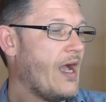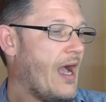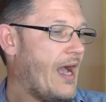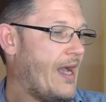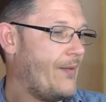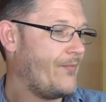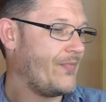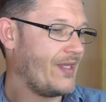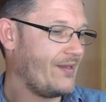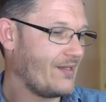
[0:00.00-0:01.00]

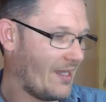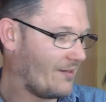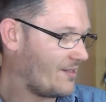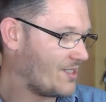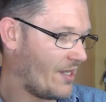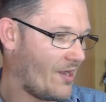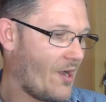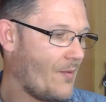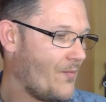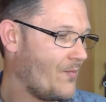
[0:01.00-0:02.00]
Yeah, like I say,
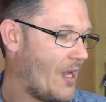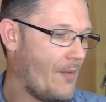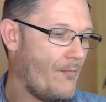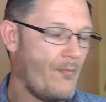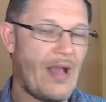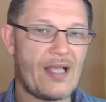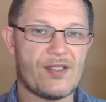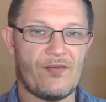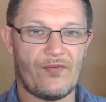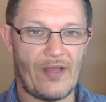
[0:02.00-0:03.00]
I'm a
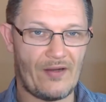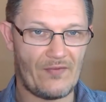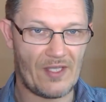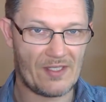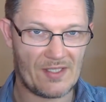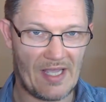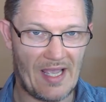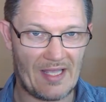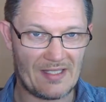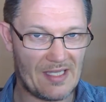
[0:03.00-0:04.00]
massive fan of this,
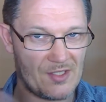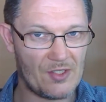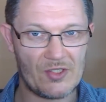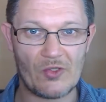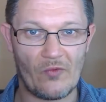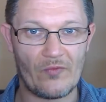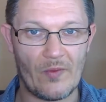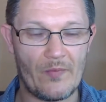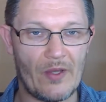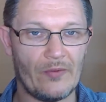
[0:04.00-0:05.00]
and as you saw from the
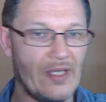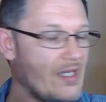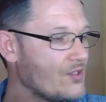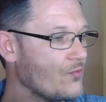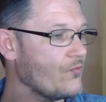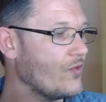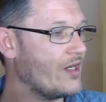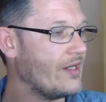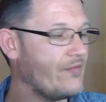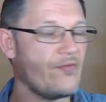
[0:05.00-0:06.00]
build, it is a
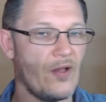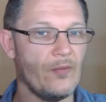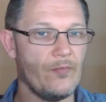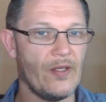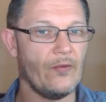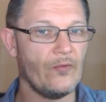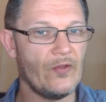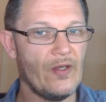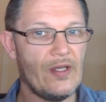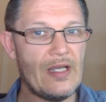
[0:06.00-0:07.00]
really fun build.
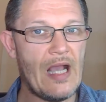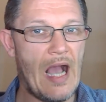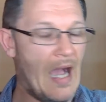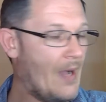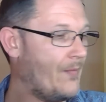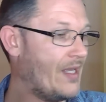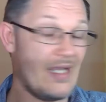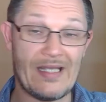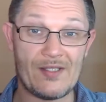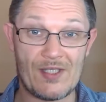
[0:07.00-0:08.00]
And
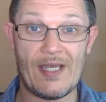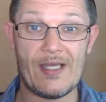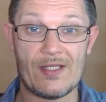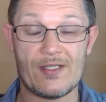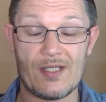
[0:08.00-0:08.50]
it takes